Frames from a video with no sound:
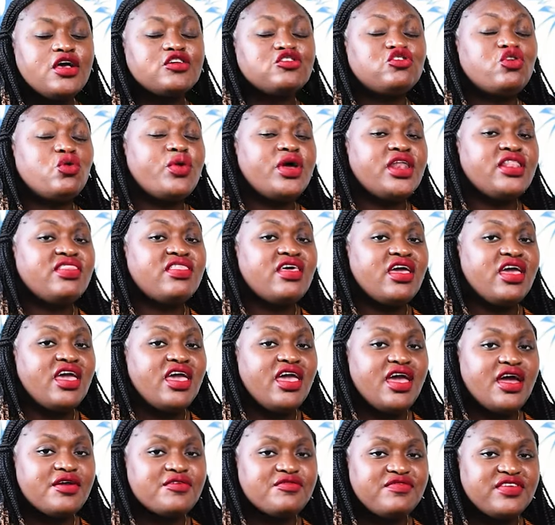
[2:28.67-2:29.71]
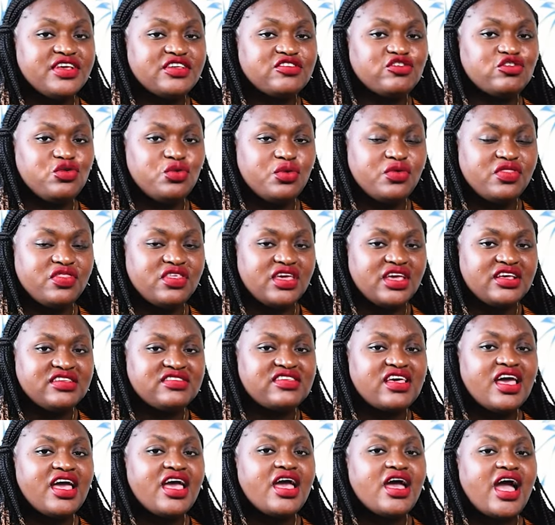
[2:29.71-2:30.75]
So when the ARVs do
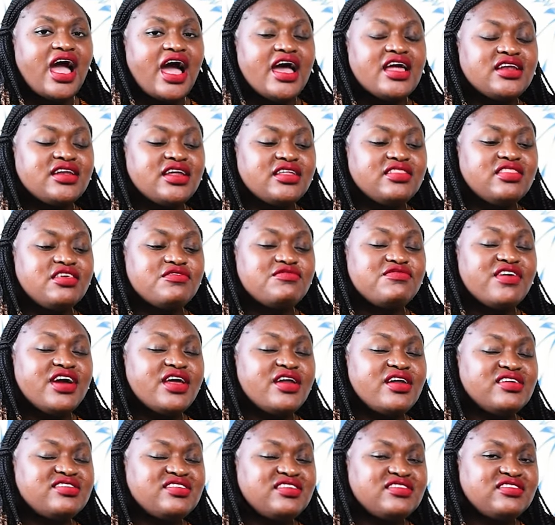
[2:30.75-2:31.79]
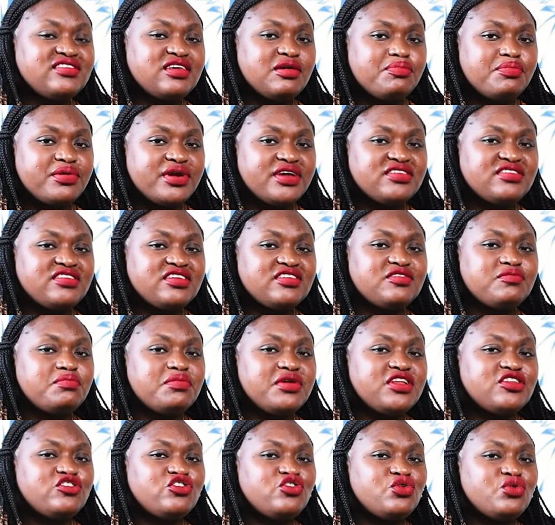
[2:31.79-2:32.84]
this and the virus is suppressed, it
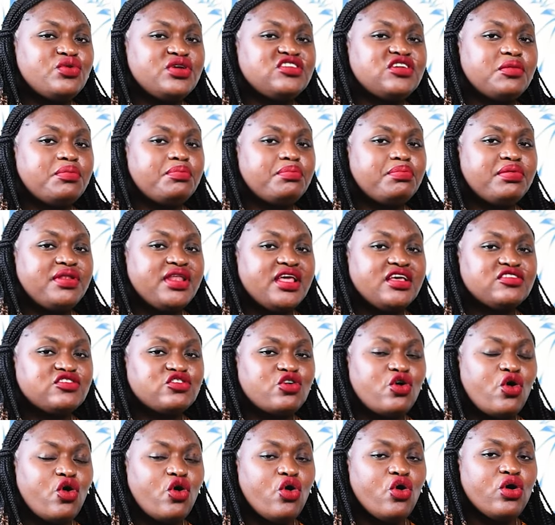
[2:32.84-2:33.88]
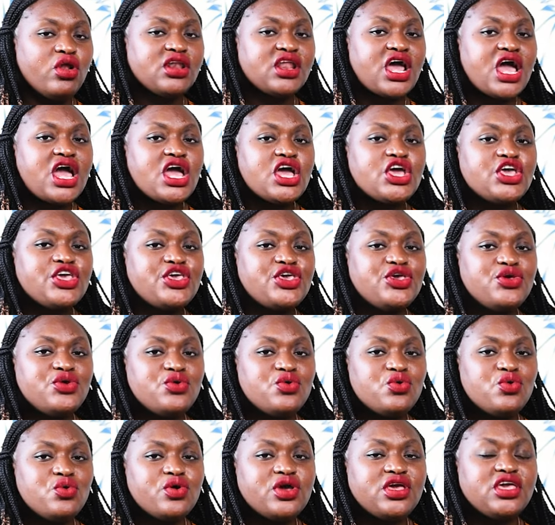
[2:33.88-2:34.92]
means you reach a place called
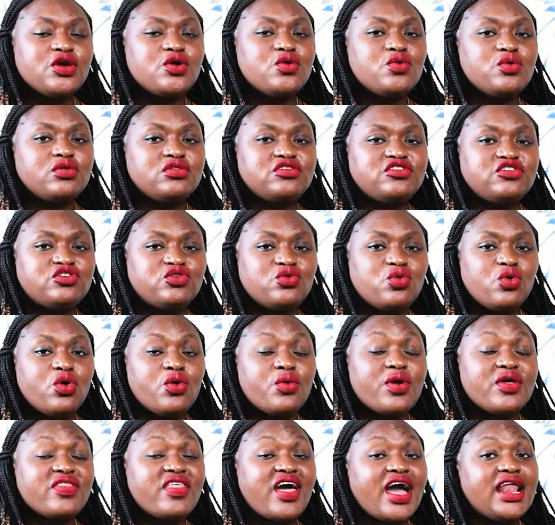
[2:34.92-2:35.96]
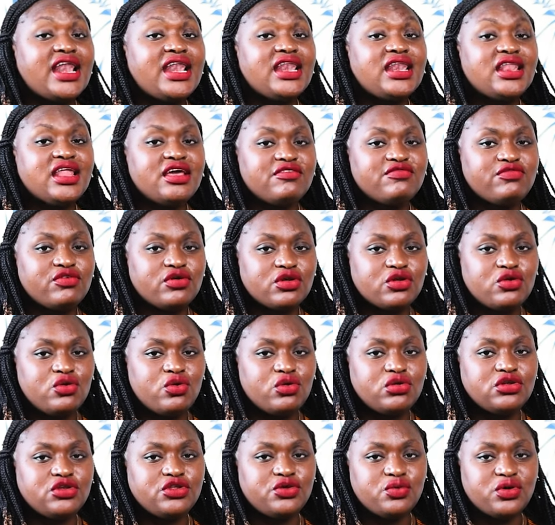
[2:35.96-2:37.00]
U equals U, or rather a level
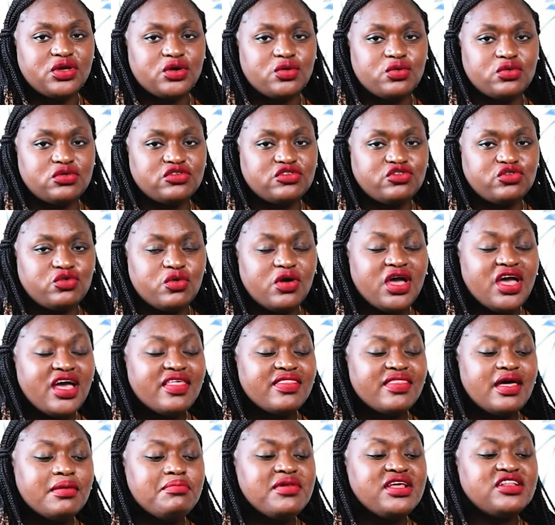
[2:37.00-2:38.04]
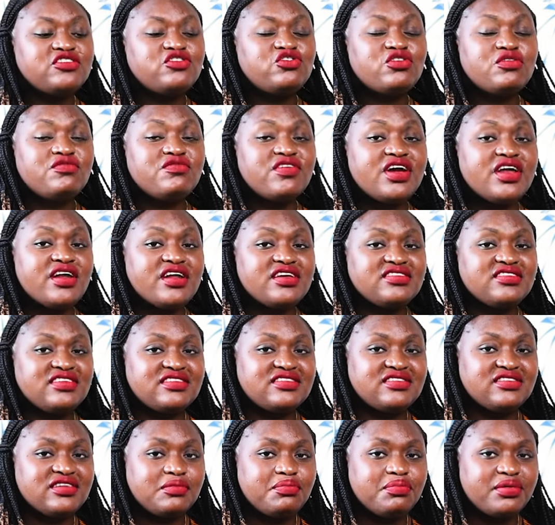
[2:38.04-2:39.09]
called U equals U. That means your virus
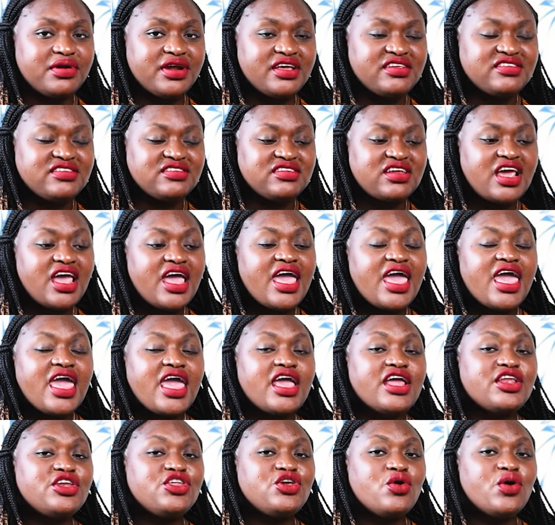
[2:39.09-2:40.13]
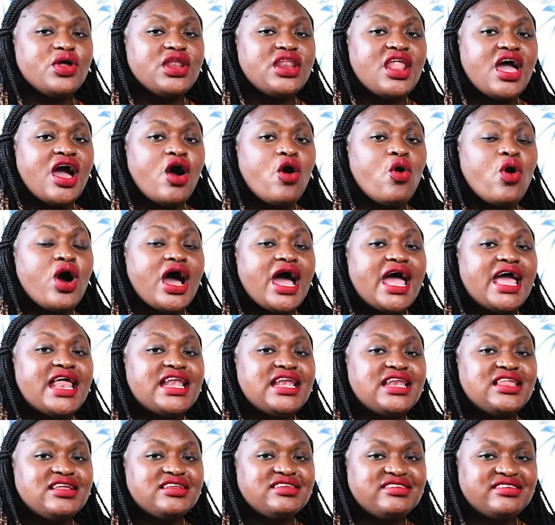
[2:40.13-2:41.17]
is suppressed and you are now
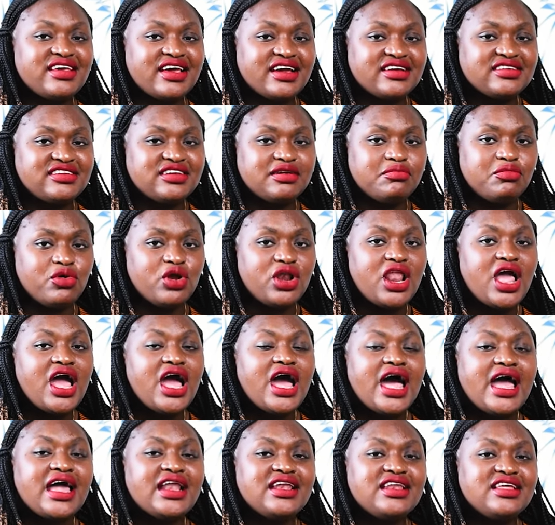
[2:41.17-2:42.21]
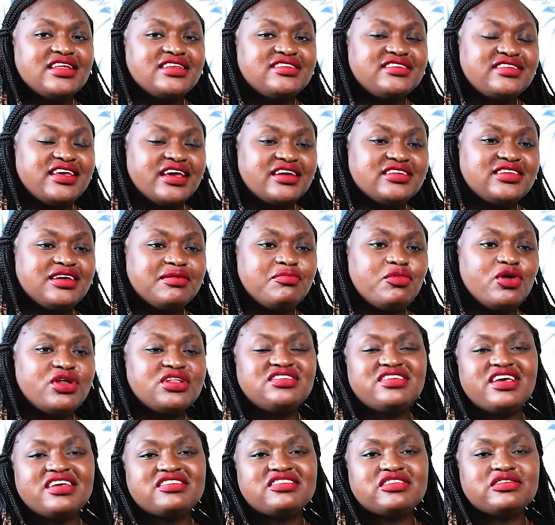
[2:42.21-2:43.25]
undetectable.
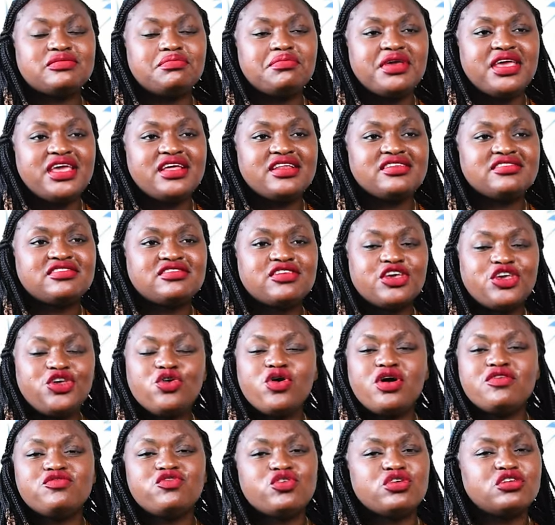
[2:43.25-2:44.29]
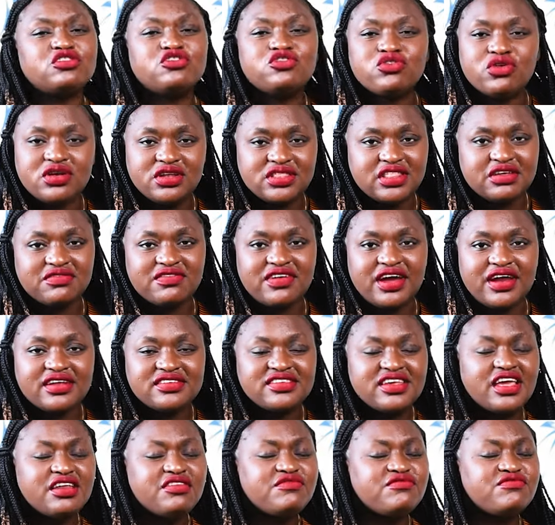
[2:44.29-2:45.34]
Undetectable just means you have controlled the
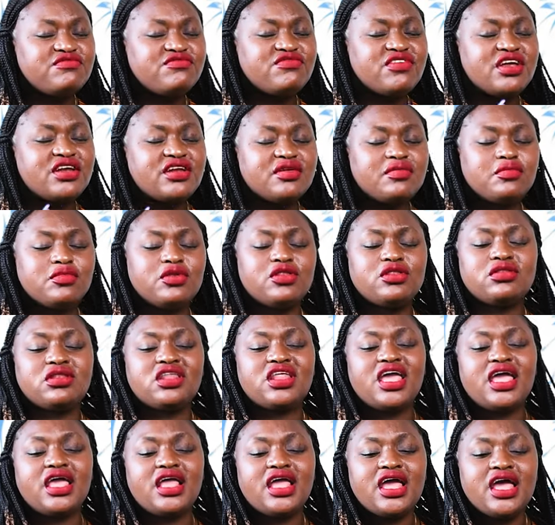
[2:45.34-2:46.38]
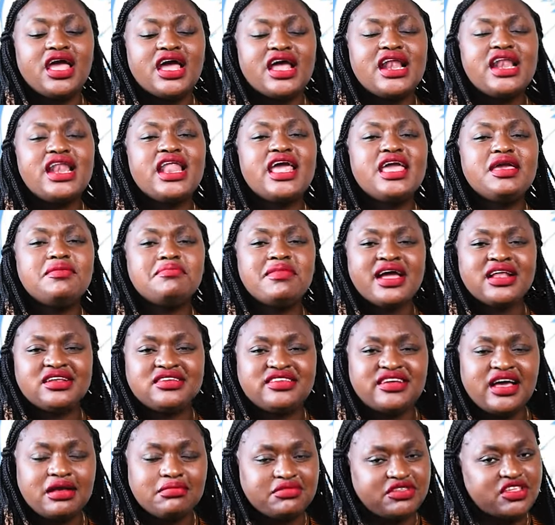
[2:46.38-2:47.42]
virus. In very
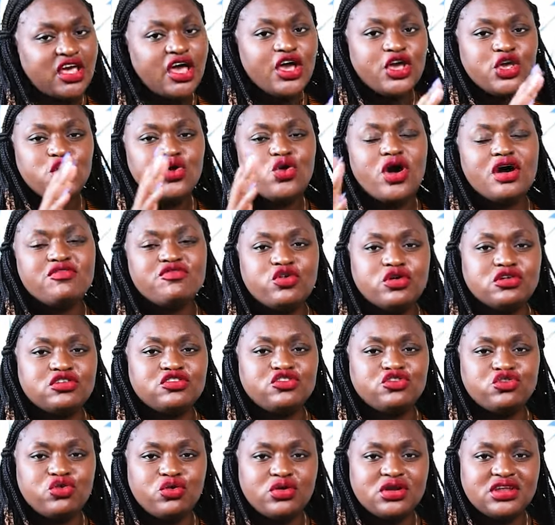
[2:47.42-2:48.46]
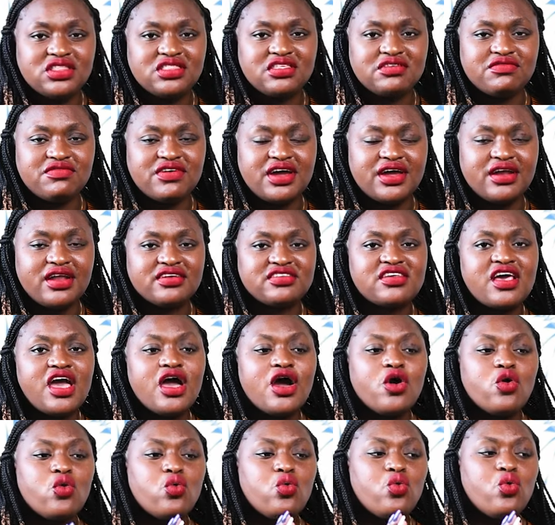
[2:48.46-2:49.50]
layman terms, you have controlled the virus.
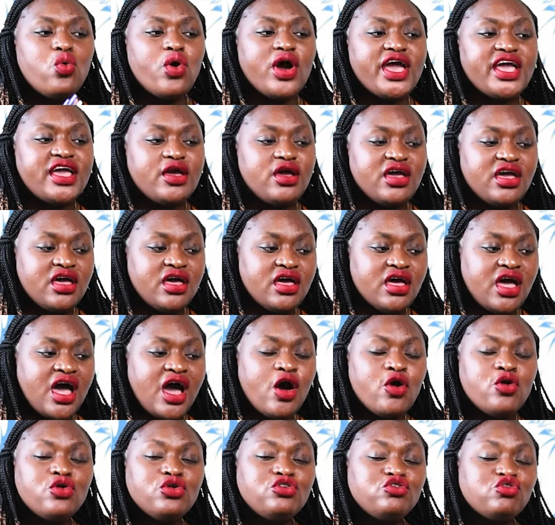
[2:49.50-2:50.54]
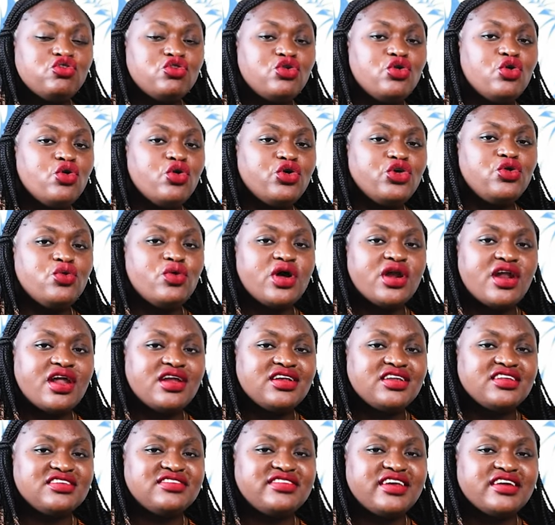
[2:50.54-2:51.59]
How to know you are
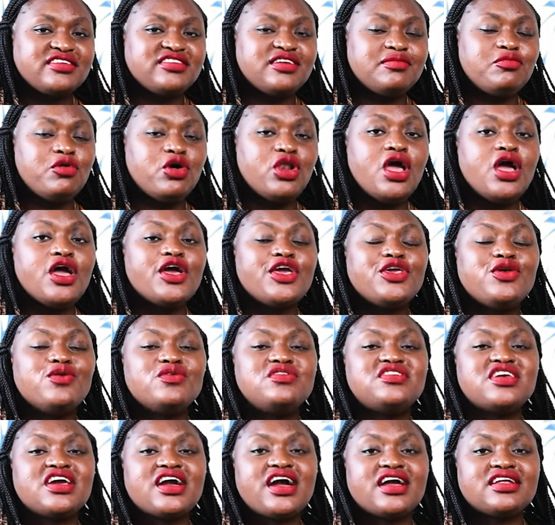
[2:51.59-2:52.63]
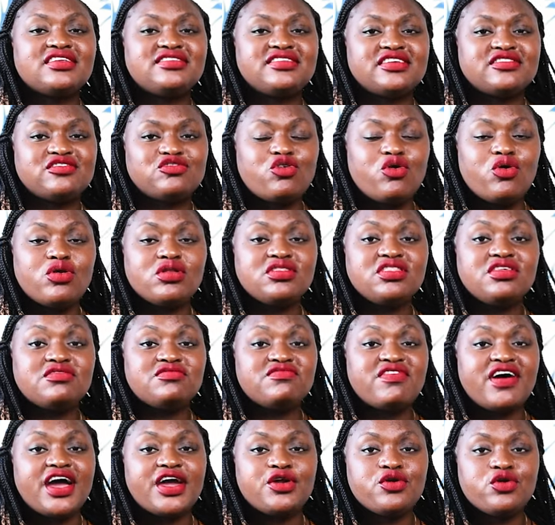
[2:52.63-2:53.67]
undetectable? You take a test called the
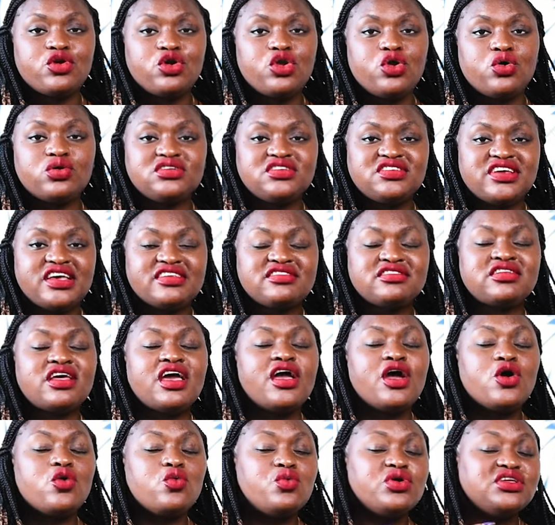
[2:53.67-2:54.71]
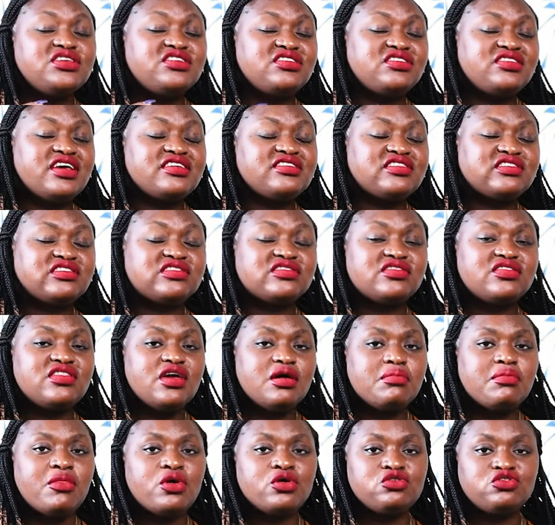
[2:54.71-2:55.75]
viral load test, which tests
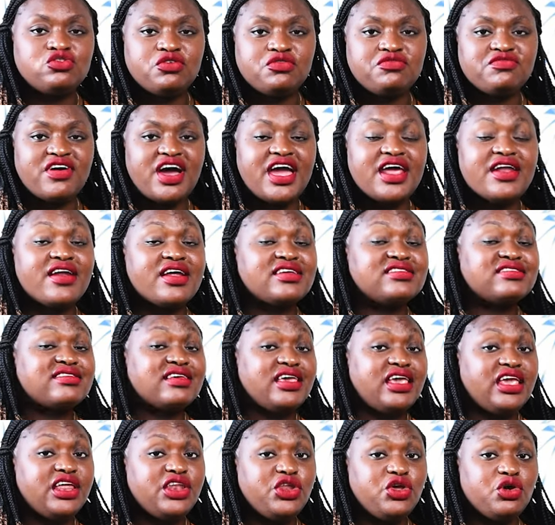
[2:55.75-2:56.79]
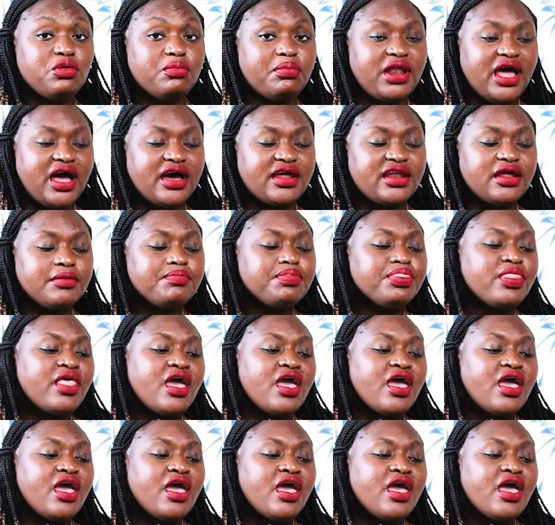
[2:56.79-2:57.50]
the amount of virus in your blood.